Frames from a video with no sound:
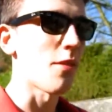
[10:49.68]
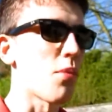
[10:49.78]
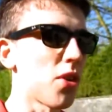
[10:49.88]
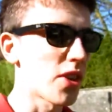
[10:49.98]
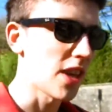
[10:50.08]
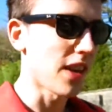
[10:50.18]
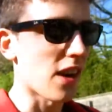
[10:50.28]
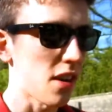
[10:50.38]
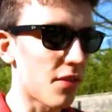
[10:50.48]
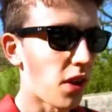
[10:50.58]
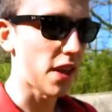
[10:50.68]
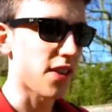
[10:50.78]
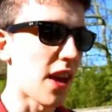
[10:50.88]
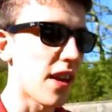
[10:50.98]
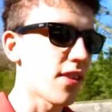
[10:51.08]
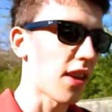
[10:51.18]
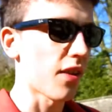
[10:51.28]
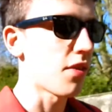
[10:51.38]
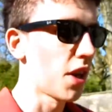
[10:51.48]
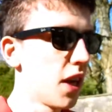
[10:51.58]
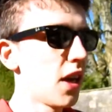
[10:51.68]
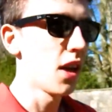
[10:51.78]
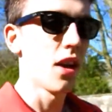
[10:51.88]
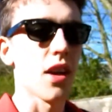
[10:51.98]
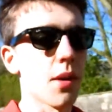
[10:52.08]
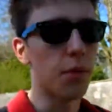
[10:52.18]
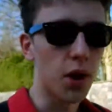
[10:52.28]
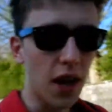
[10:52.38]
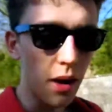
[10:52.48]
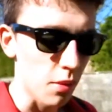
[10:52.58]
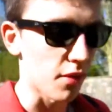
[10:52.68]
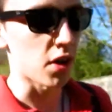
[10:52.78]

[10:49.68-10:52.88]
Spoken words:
I've brought it. Like a full ass day instead of like a Monday where I've